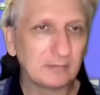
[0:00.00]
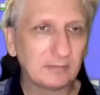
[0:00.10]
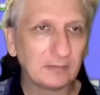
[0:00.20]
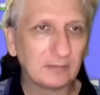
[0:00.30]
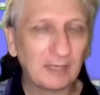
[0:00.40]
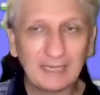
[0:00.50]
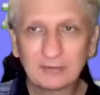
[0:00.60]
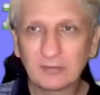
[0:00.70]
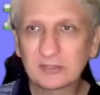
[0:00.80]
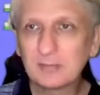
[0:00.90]
the length
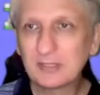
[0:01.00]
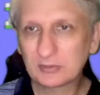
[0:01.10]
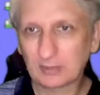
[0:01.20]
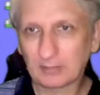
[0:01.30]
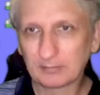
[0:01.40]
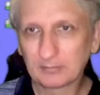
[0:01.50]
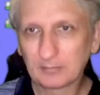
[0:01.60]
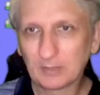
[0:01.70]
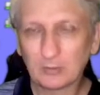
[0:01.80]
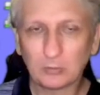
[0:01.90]
of the semester,
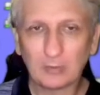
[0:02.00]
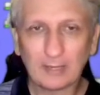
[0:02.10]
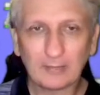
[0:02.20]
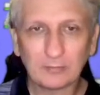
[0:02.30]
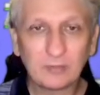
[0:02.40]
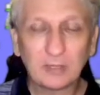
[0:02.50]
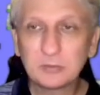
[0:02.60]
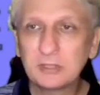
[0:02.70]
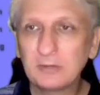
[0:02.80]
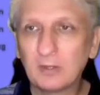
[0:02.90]
or the
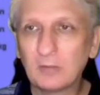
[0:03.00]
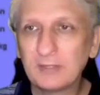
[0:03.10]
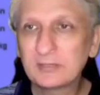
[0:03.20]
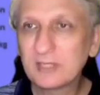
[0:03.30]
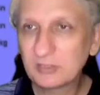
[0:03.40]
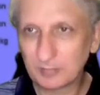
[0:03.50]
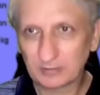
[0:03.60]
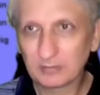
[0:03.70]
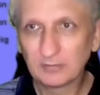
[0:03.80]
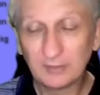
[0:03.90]
frequency of the assessment,
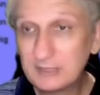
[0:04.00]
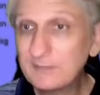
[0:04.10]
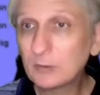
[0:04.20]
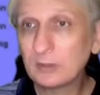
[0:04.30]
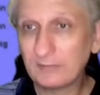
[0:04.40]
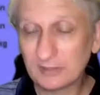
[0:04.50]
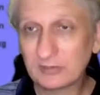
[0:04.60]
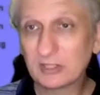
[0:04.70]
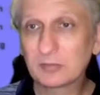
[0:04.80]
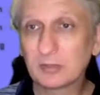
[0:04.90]
the difficulty of the
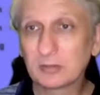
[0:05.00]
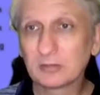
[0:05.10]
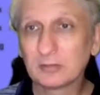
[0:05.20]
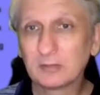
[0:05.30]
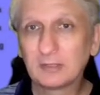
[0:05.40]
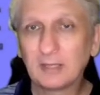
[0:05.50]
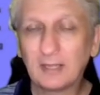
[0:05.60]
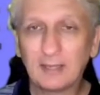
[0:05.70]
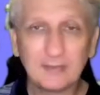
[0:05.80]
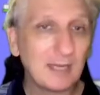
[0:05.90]
assessment,
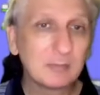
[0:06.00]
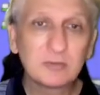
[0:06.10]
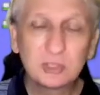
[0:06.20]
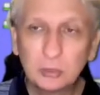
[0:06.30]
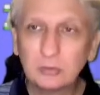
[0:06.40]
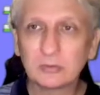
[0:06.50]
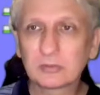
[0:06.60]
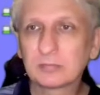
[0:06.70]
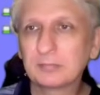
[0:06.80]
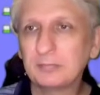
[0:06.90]
uh, the number of students
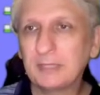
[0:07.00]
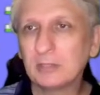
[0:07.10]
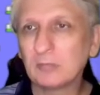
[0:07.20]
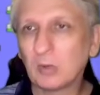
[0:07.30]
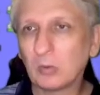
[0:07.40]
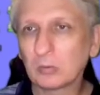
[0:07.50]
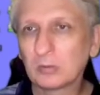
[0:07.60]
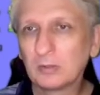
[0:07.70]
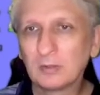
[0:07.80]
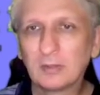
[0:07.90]
being enrolled,
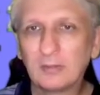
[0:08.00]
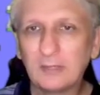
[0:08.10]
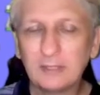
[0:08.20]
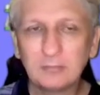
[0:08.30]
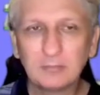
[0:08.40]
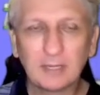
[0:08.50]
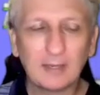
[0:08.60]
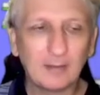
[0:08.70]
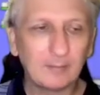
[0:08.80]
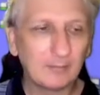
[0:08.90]
the
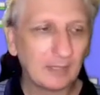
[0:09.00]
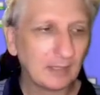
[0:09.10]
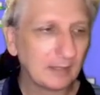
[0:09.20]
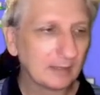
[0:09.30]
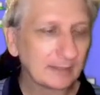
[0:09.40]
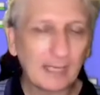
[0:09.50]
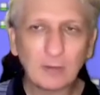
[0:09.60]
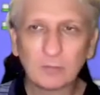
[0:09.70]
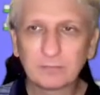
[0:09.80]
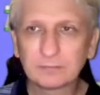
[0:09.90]
um,
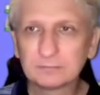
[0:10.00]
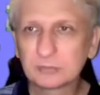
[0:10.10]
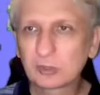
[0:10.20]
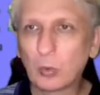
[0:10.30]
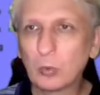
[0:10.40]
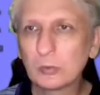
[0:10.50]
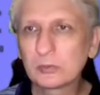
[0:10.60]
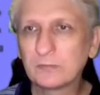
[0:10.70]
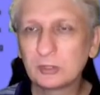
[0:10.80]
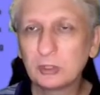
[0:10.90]
cutoff scores
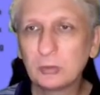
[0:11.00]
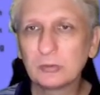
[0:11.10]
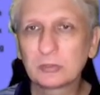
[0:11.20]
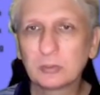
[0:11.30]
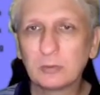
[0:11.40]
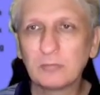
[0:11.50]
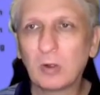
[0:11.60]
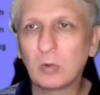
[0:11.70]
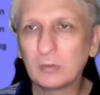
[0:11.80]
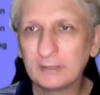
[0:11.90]
for students to
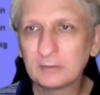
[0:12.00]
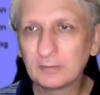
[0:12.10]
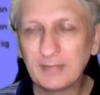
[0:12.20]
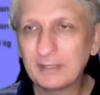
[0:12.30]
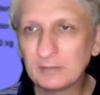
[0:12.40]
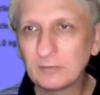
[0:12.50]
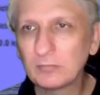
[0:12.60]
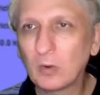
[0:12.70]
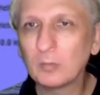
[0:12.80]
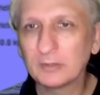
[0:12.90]
enroll in competitive
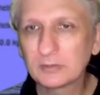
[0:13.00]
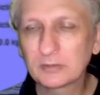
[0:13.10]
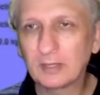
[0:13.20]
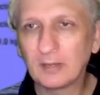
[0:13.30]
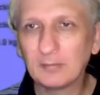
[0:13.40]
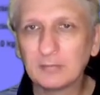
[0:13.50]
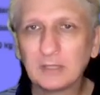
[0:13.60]
enrolments. Um,